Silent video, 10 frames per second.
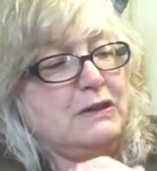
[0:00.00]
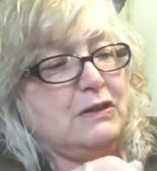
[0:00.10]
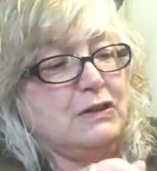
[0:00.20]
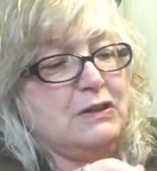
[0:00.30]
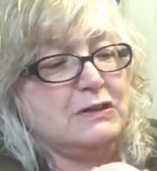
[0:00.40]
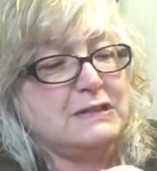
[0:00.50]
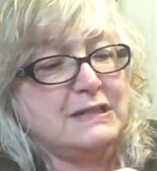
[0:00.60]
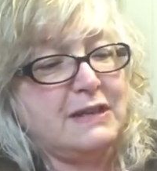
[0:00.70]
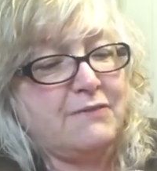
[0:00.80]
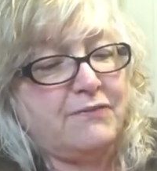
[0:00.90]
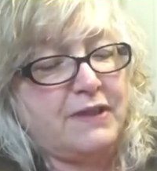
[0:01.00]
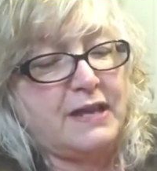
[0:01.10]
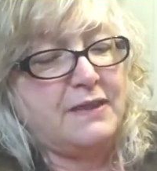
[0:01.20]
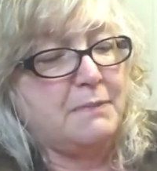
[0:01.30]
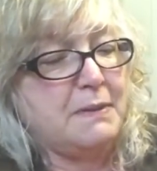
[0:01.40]
Could sing
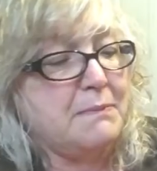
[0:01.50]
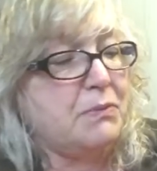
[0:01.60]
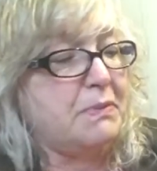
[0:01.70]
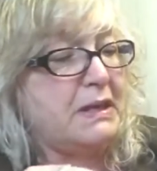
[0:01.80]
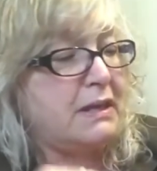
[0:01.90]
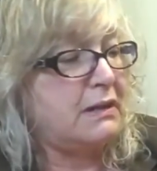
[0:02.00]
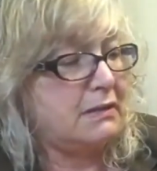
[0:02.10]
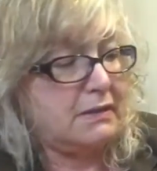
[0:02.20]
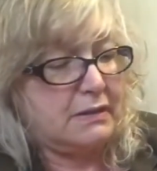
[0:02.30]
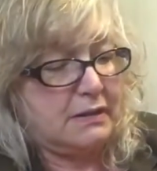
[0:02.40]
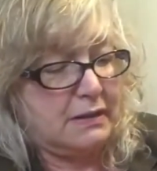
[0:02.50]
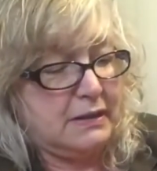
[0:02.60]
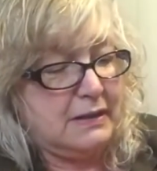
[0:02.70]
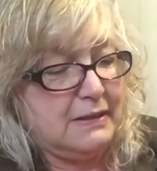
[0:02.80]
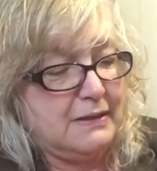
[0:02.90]
Flight of the Bumblebee
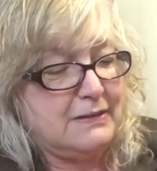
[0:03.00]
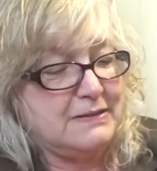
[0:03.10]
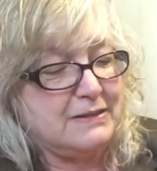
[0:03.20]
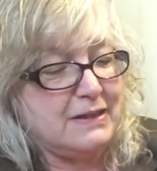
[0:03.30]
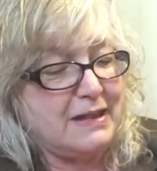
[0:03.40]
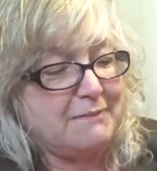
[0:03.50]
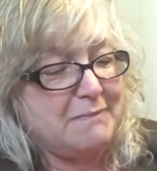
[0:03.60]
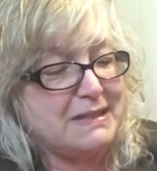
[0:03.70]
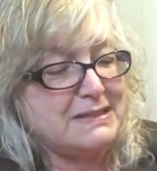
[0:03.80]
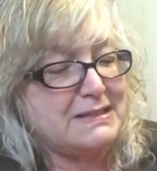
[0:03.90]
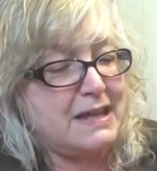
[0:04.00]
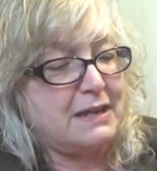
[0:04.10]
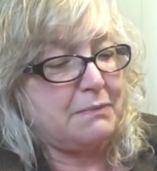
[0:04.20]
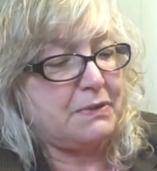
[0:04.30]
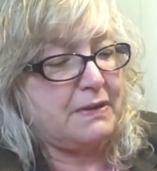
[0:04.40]
until I mess
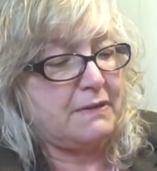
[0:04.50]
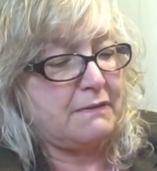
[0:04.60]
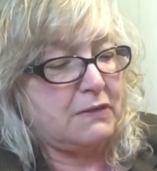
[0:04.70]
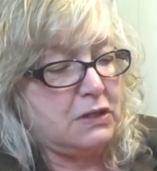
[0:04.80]
that up right there.